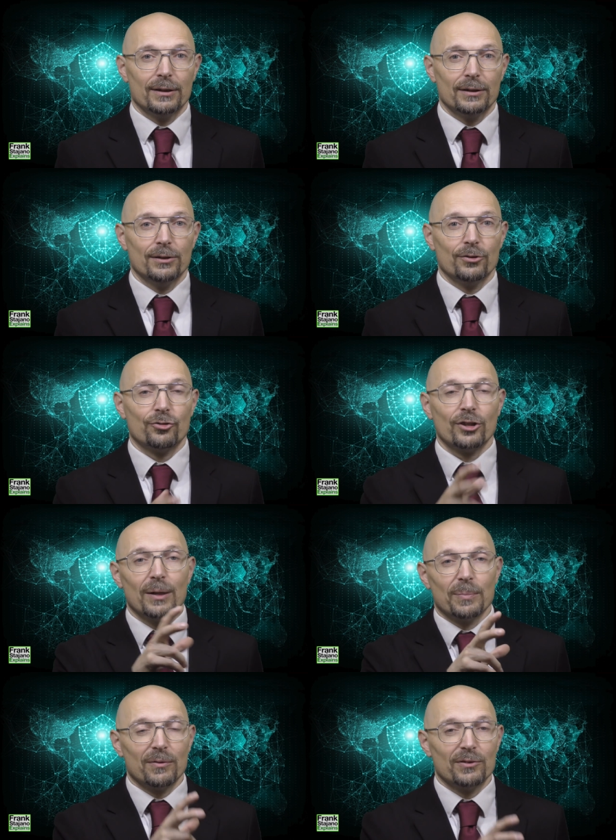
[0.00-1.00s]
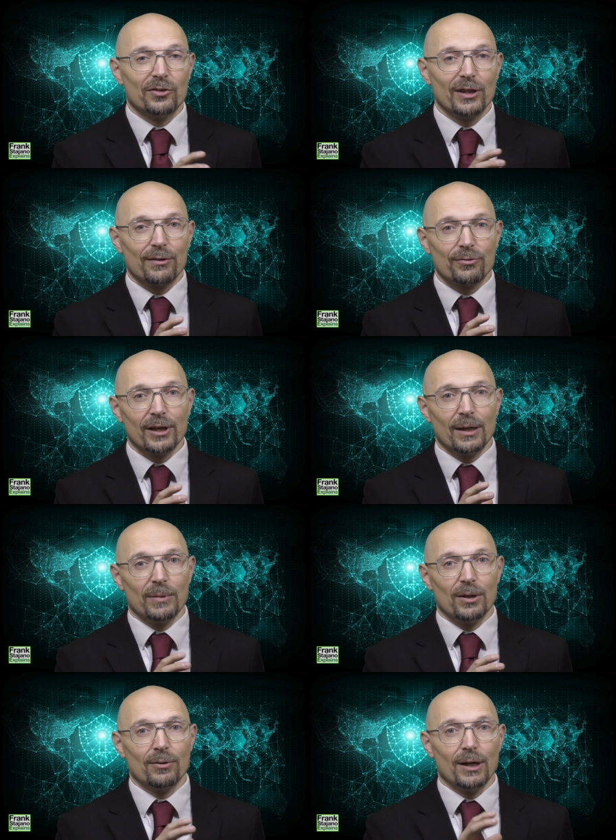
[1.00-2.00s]
the shape of the stack
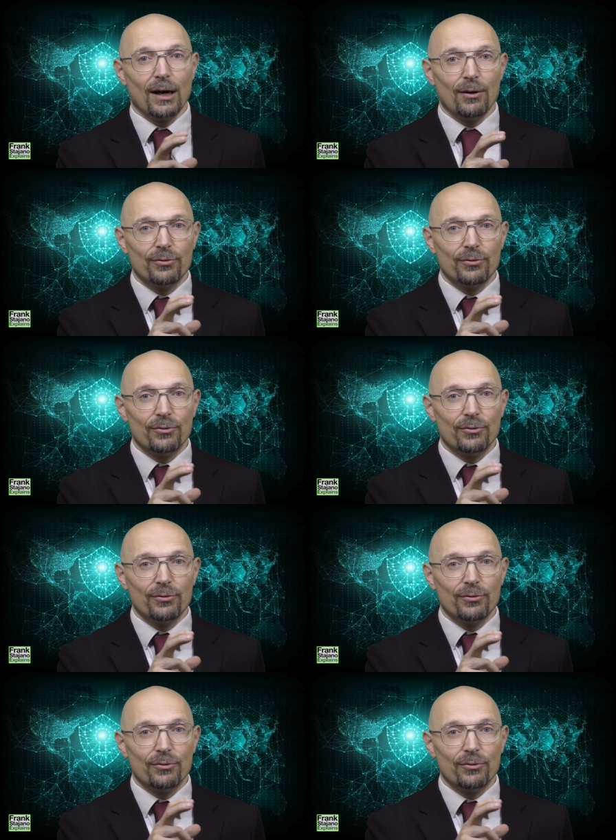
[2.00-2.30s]
frame and on how